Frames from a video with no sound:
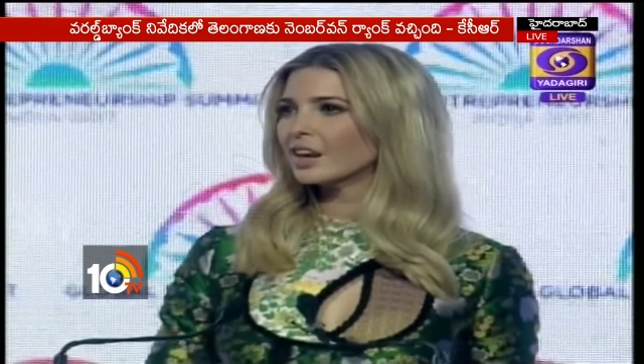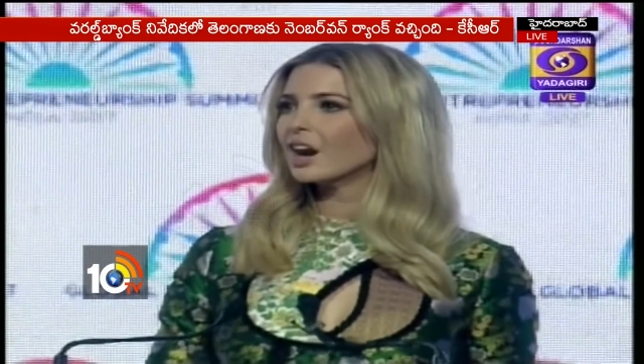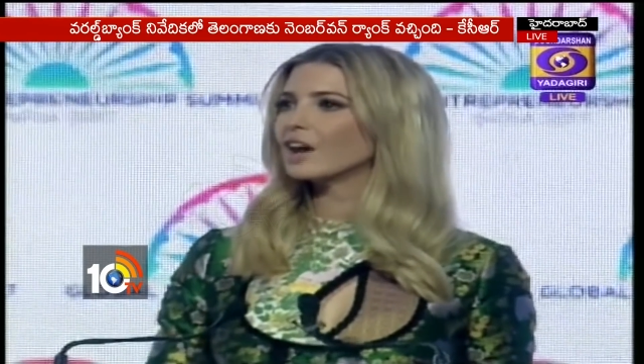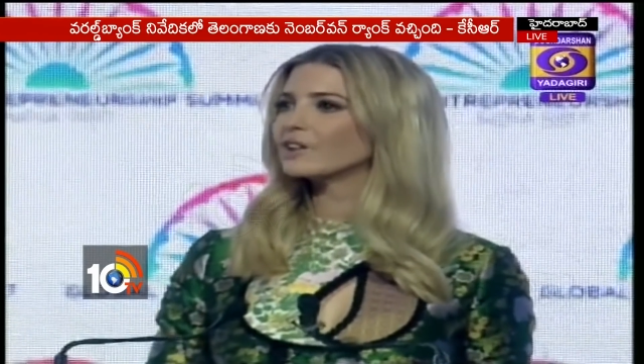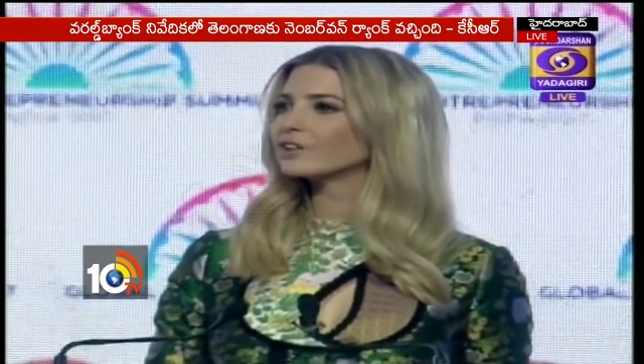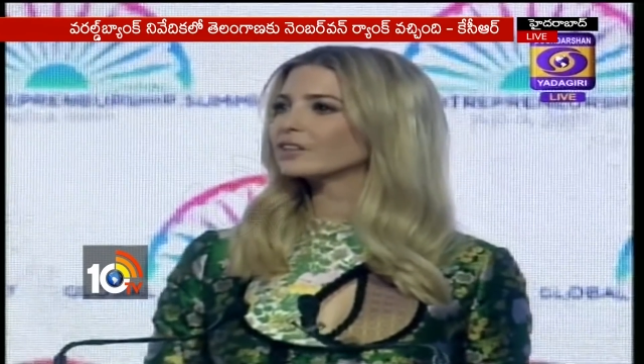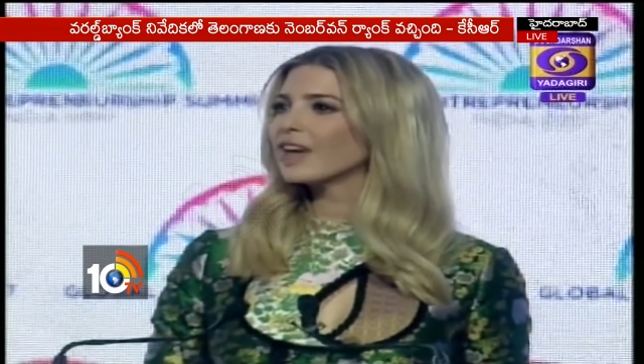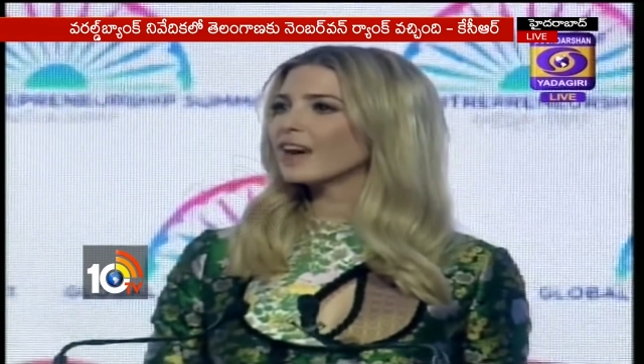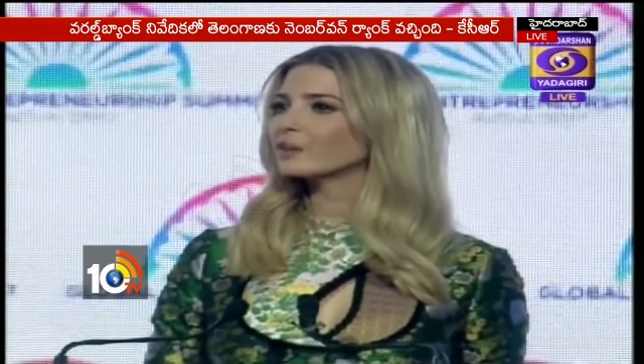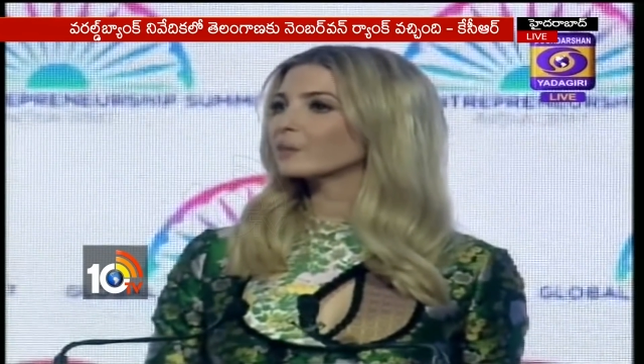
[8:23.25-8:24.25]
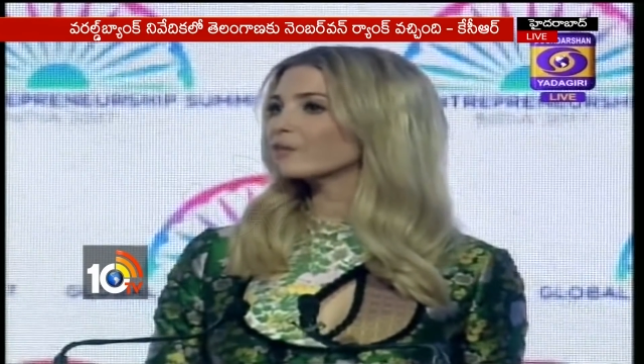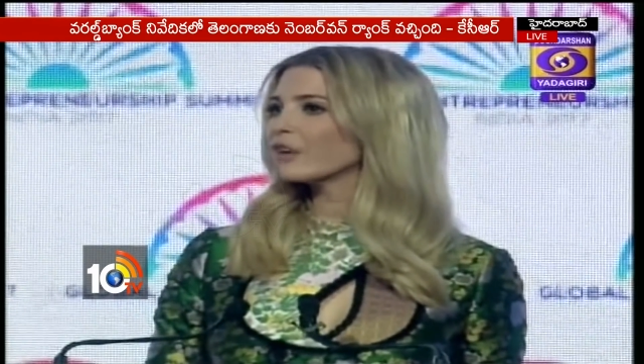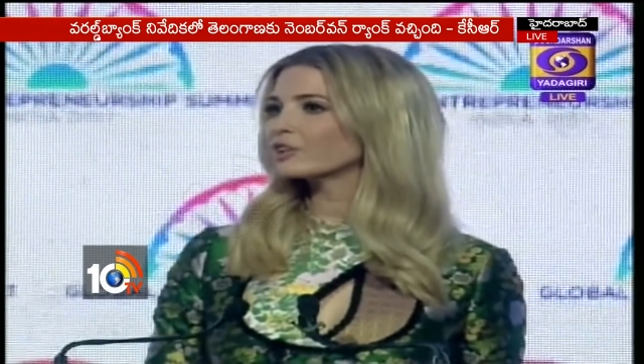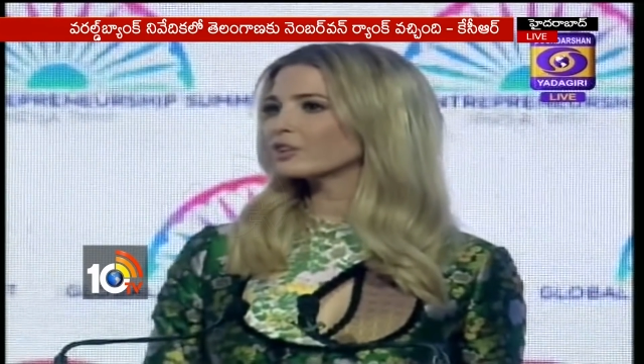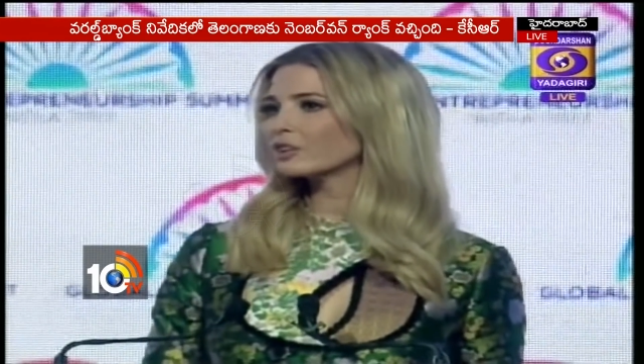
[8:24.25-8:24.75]
Others lacked
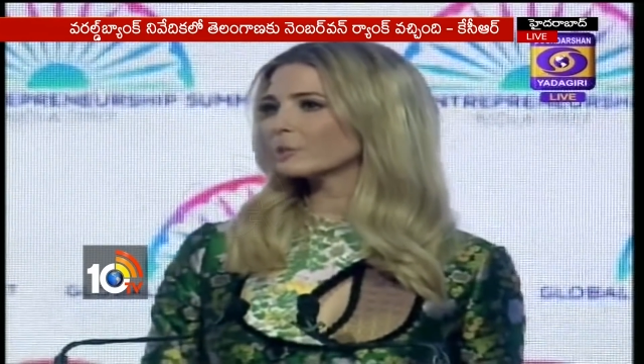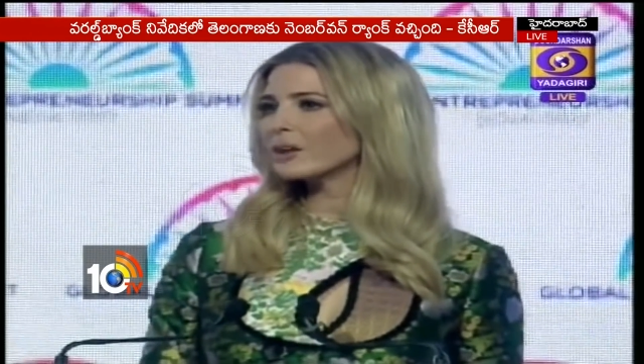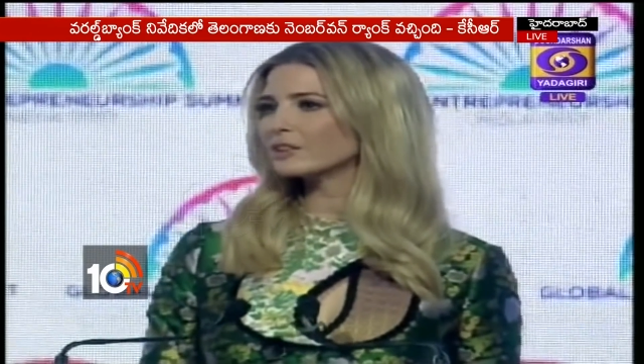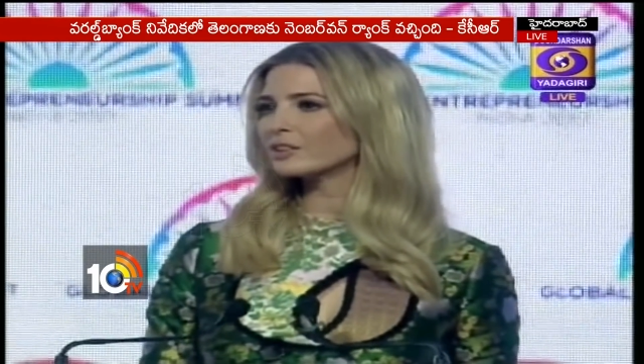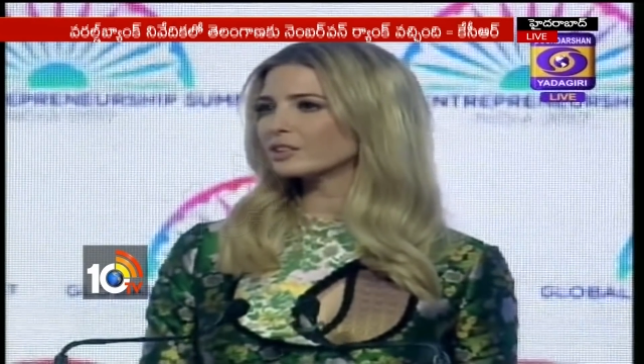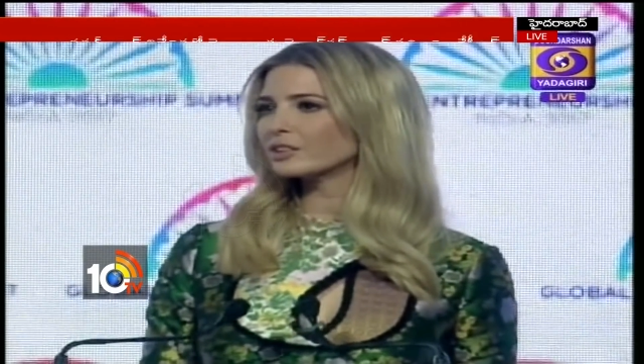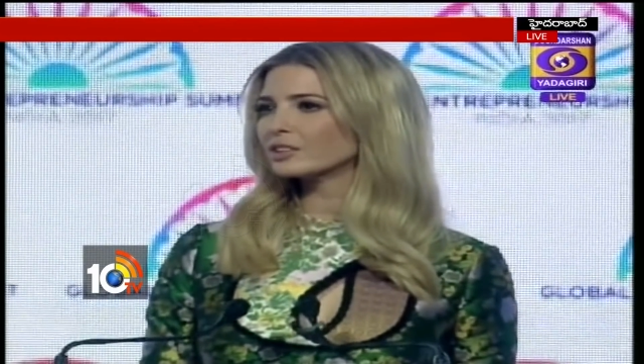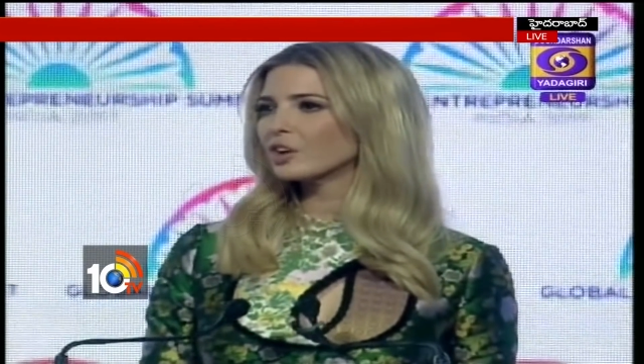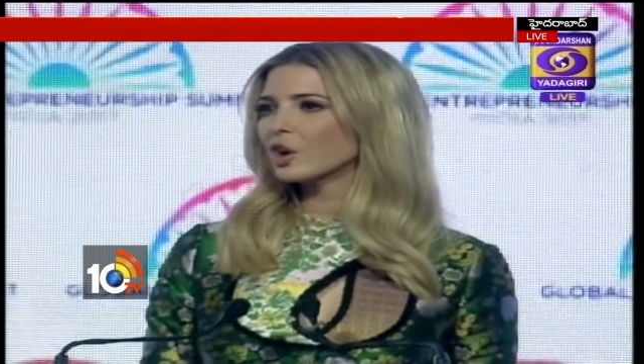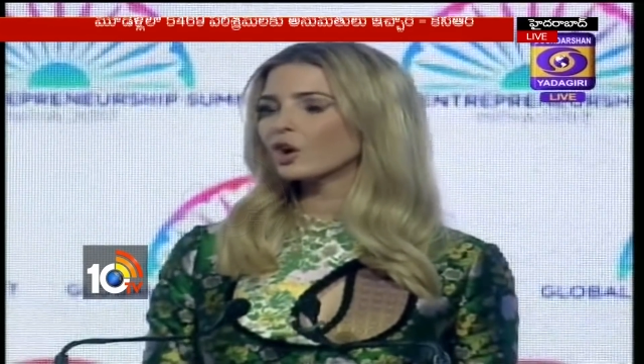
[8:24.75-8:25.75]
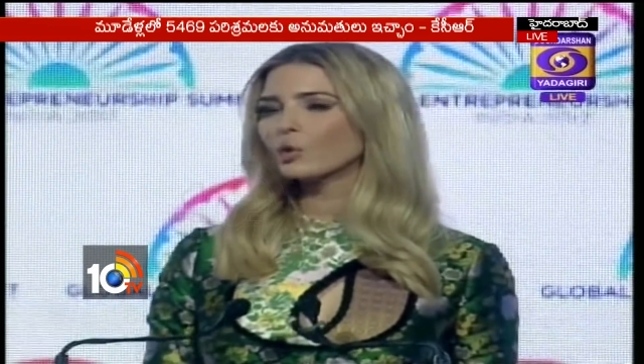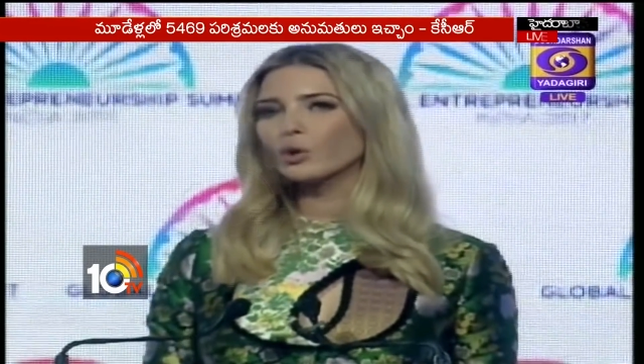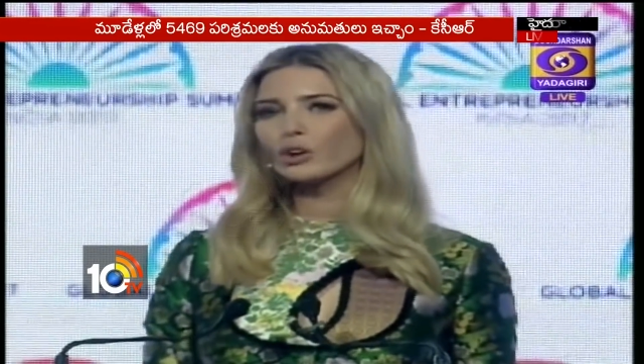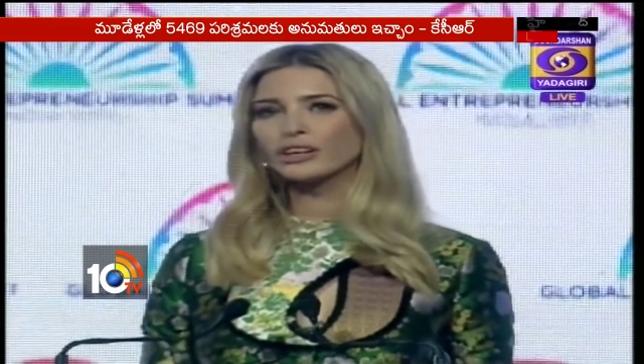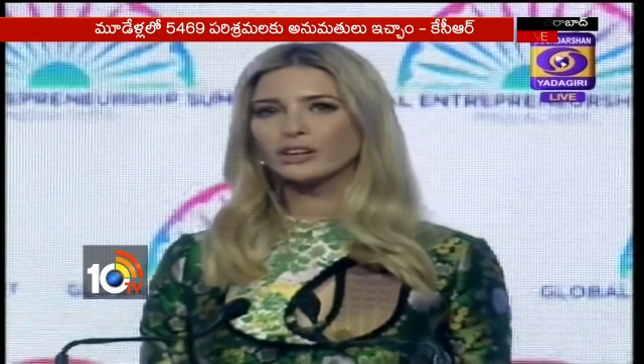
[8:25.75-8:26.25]
professional sponsors or
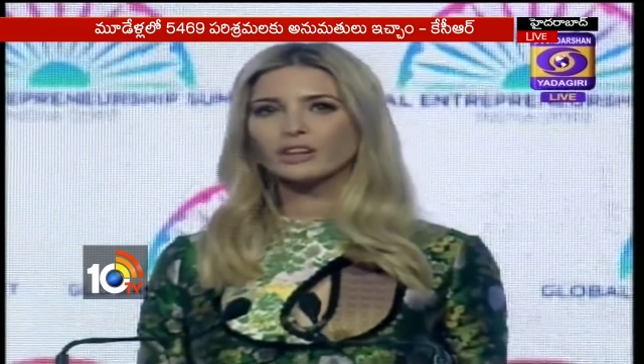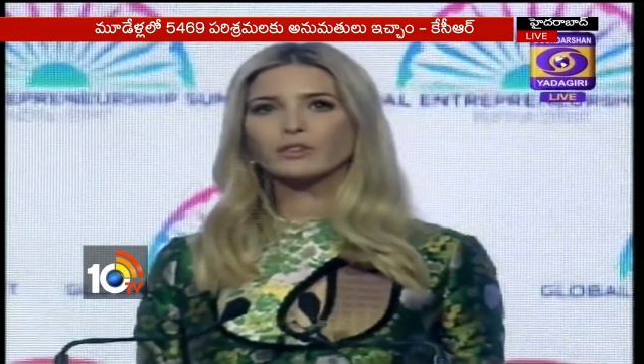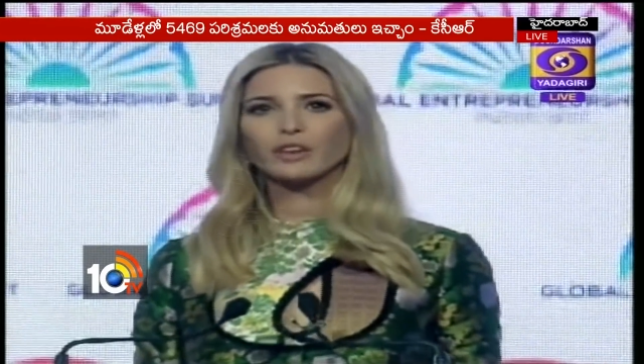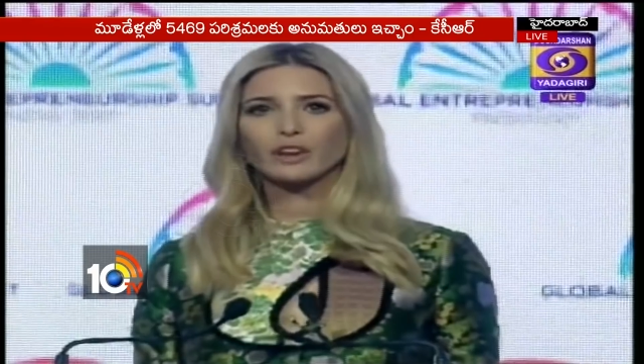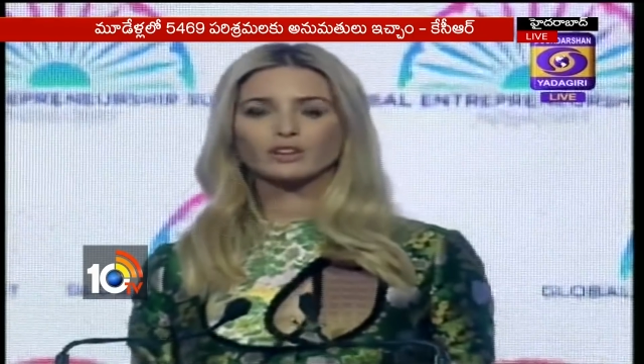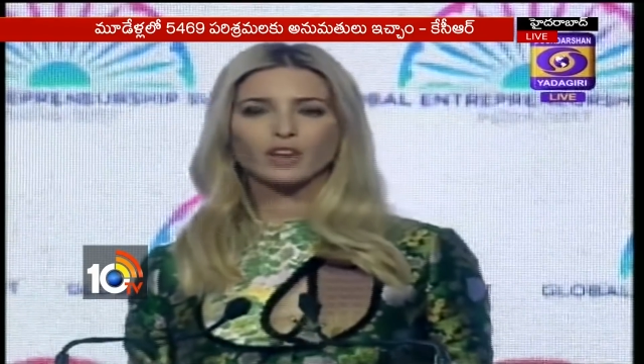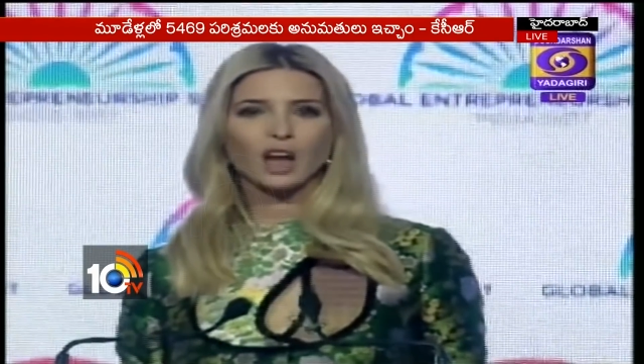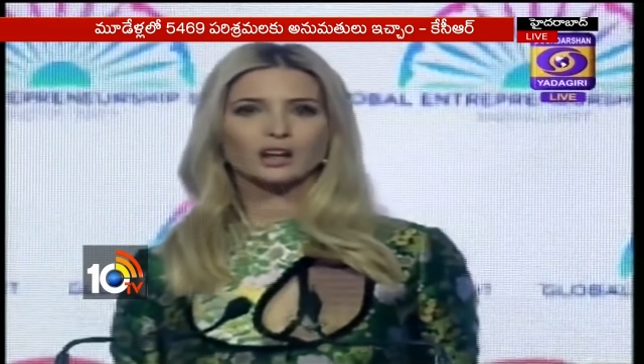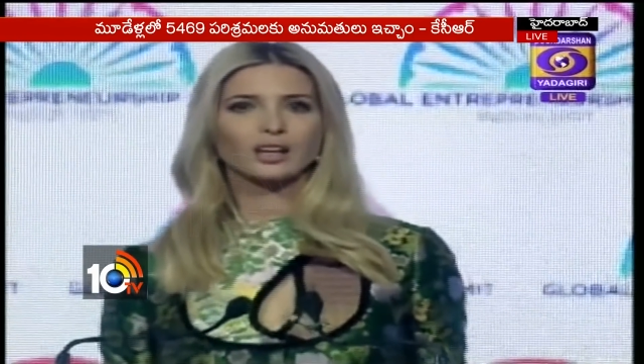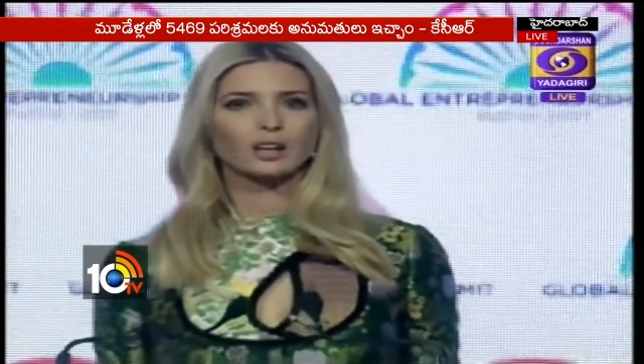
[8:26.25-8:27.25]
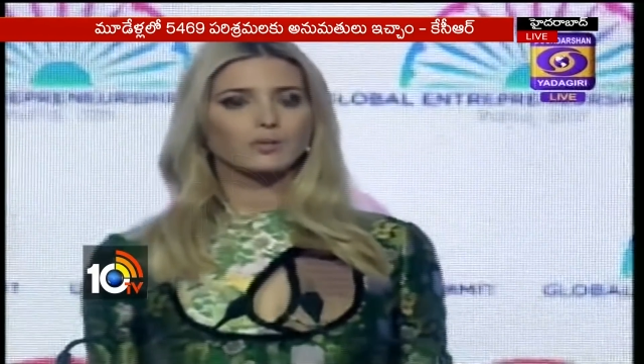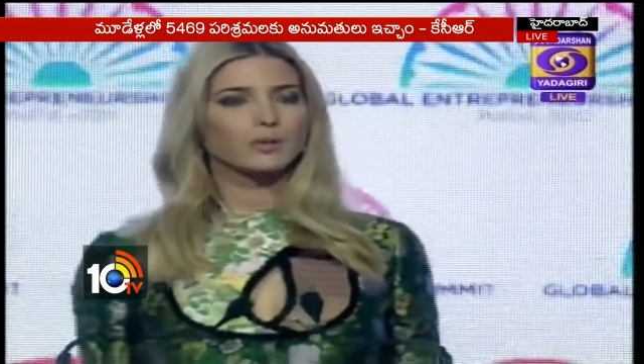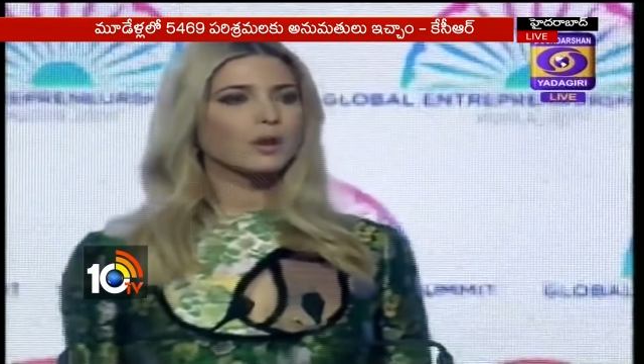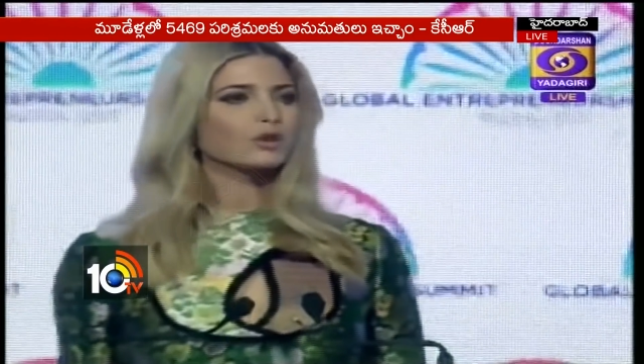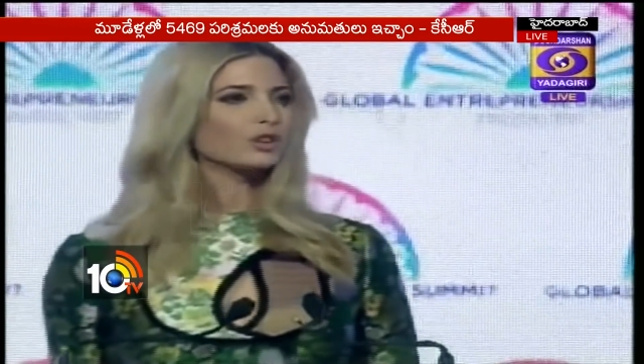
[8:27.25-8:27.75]
weren't given a fair shot at a
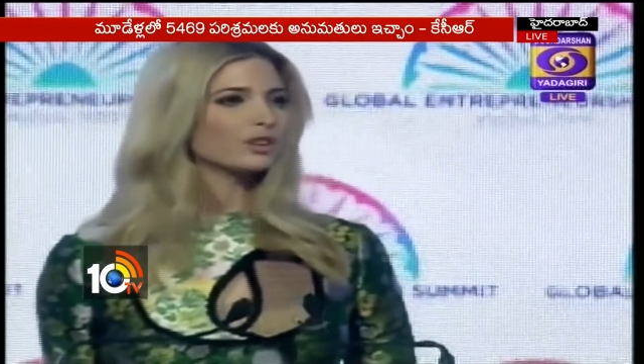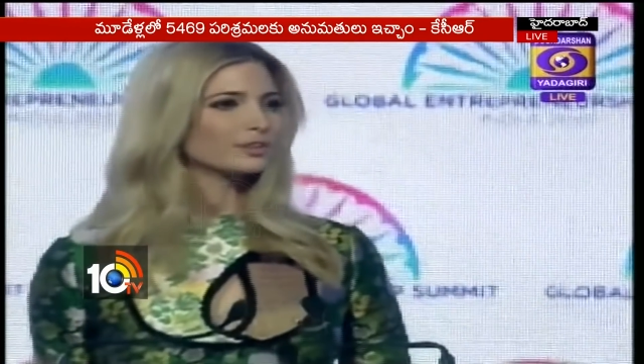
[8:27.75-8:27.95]
promotion.